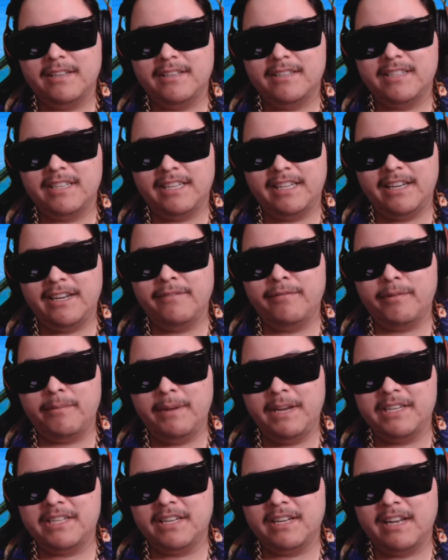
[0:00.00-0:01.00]
to get
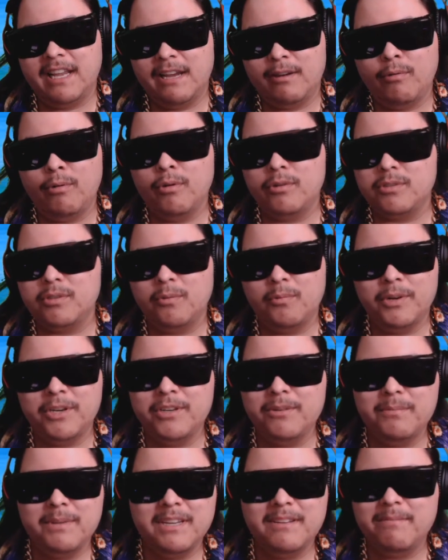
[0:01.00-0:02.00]
information, like, well, so what do
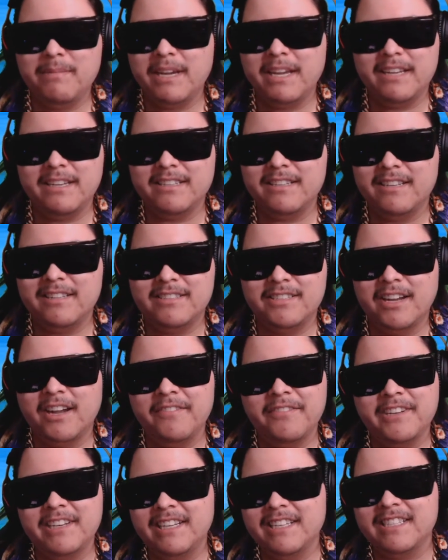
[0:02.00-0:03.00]
you mean by
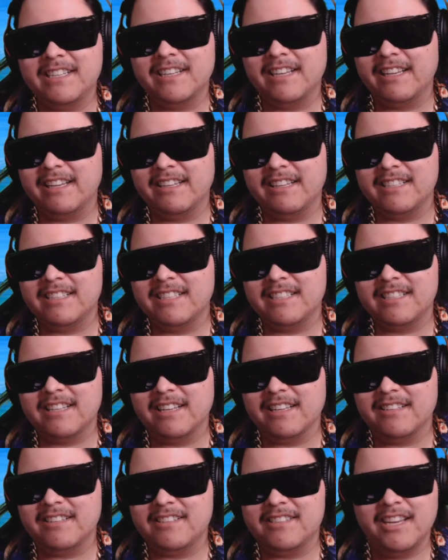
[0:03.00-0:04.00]
domination? Like, is this
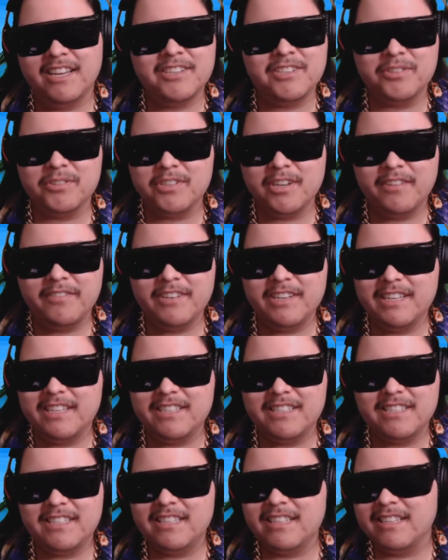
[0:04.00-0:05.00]
like sexual
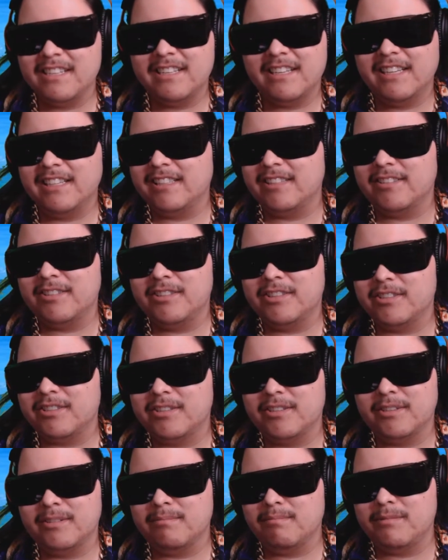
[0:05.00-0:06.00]
domination? Like, are you just
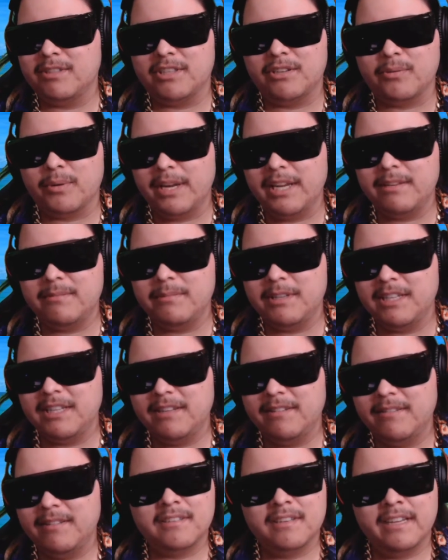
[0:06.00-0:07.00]
gonna degrade me?